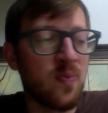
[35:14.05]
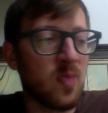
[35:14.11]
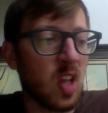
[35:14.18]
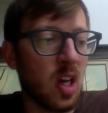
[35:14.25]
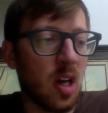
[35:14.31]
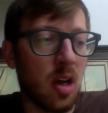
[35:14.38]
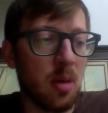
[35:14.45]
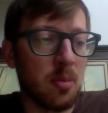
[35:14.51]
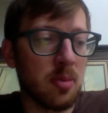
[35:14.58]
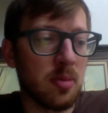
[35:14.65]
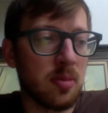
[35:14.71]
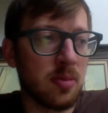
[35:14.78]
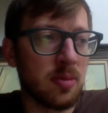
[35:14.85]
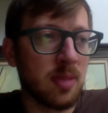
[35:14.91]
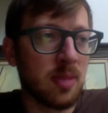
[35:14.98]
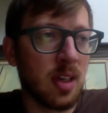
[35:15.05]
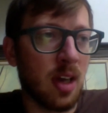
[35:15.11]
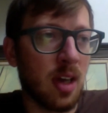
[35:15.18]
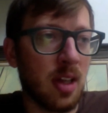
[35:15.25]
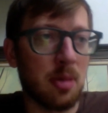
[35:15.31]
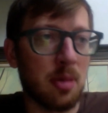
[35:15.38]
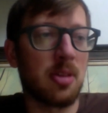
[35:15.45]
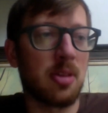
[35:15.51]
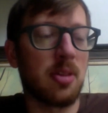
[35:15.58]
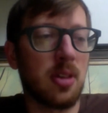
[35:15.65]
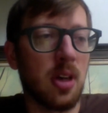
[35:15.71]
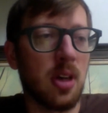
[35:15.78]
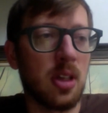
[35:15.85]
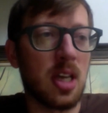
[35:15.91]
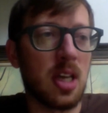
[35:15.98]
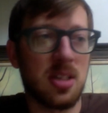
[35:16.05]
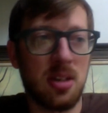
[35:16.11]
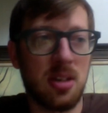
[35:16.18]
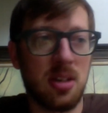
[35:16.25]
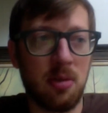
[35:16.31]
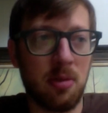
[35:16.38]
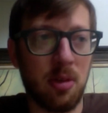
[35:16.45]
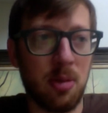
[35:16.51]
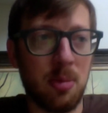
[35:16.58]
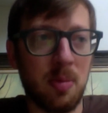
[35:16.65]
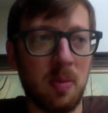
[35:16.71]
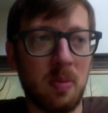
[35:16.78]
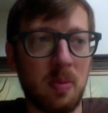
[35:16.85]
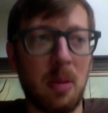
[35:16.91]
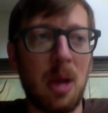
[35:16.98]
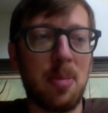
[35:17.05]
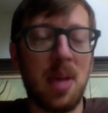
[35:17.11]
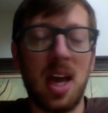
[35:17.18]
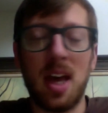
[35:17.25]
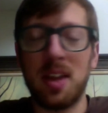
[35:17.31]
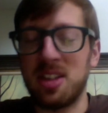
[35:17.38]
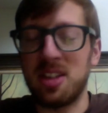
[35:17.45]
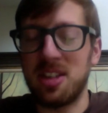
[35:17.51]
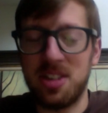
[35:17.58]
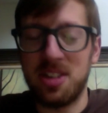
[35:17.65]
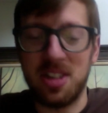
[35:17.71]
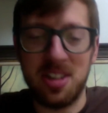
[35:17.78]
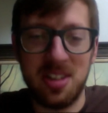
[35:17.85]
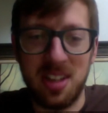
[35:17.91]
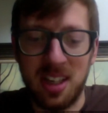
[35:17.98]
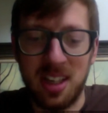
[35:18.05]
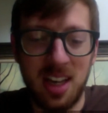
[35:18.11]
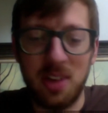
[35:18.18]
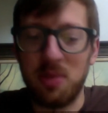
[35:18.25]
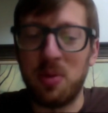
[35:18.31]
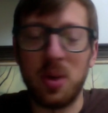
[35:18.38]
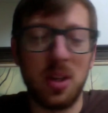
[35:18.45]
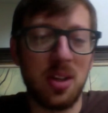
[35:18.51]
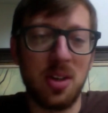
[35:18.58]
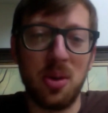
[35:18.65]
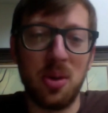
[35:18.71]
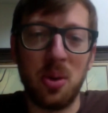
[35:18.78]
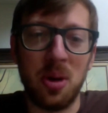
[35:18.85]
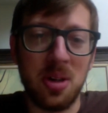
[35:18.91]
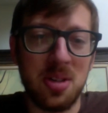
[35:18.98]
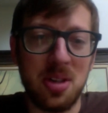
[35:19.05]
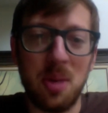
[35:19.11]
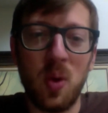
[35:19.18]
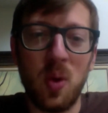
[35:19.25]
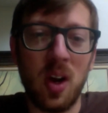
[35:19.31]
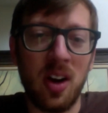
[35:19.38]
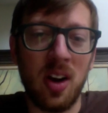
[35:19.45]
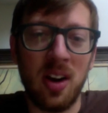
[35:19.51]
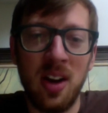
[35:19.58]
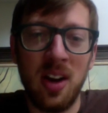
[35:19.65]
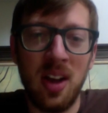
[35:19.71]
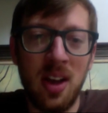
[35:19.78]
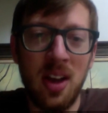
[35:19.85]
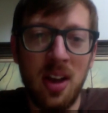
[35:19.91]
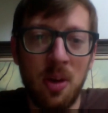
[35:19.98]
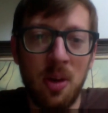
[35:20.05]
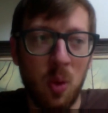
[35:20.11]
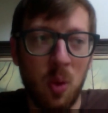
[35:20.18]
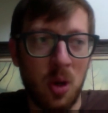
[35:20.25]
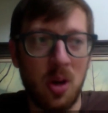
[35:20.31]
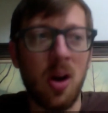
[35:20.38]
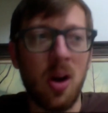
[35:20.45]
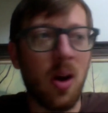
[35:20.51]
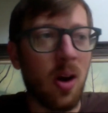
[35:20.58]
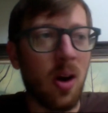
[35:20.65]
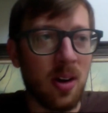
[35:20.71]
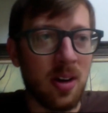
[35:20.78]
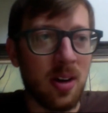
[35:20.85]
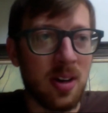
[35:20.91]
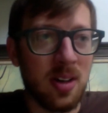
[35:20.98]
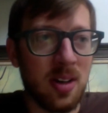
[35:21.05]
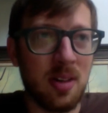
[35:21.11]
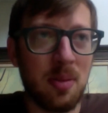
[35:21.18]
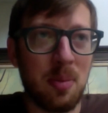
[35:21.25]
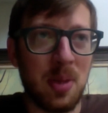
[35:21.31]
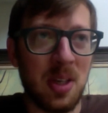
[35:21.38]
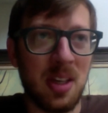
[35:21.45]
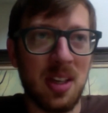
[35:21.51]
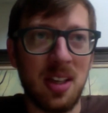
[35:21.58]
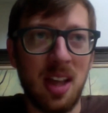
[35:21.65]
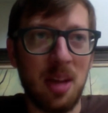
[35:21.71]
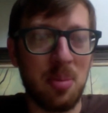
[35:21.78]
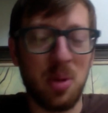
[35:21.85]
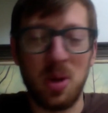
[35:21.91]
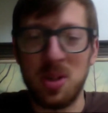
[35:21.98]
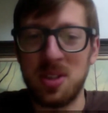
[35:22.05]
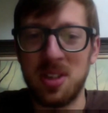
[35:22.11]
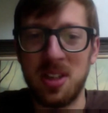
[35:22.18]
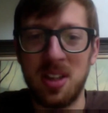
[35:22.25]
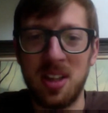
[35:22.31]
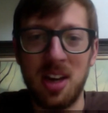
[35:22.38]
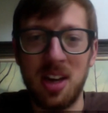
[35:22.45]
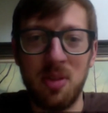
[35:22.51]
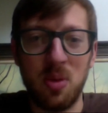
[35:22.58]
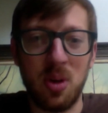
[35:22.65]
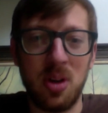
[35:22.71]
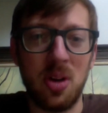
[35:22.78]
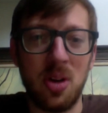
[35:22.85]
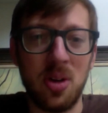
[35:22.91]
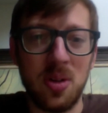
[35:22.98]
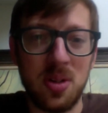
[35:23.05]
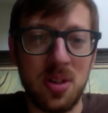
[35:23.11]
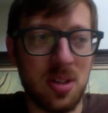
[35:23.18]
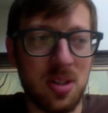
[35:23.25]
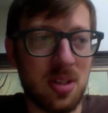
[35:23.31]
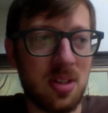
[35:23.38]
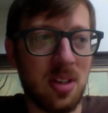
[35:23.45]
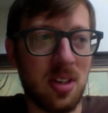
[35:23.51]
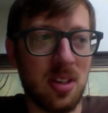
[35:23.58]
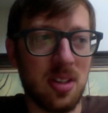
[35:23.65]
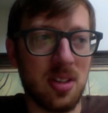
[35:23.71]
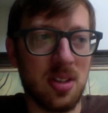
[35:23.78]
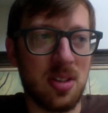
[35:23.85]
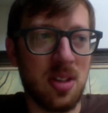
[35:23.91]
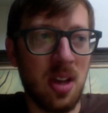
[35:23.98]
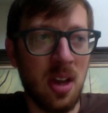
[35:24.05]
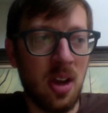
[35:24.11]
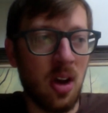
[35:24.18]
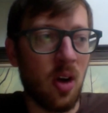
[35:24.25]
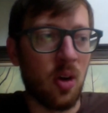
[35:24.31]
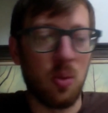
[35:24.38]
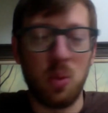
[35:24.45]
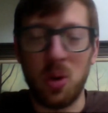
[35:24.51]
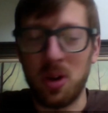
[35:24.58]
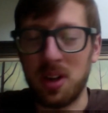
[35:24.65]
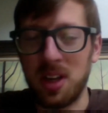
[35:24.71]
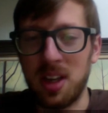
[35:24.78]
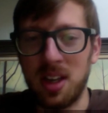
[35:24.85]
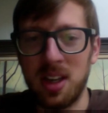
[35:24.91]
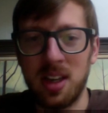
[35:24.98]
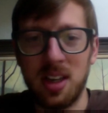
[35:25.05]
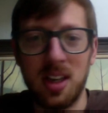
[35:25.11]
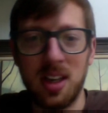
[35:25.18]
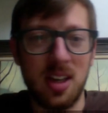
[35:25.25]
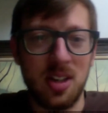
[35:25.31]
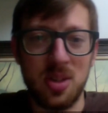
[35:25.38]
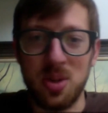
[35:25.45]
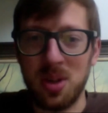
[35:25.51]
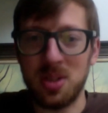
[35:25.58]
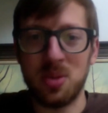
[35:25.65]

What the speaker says: I think a lesson from my path is just like, get your foot in the door somewhere, work hard, be that person that everyone knows is hardworking and trustworthy.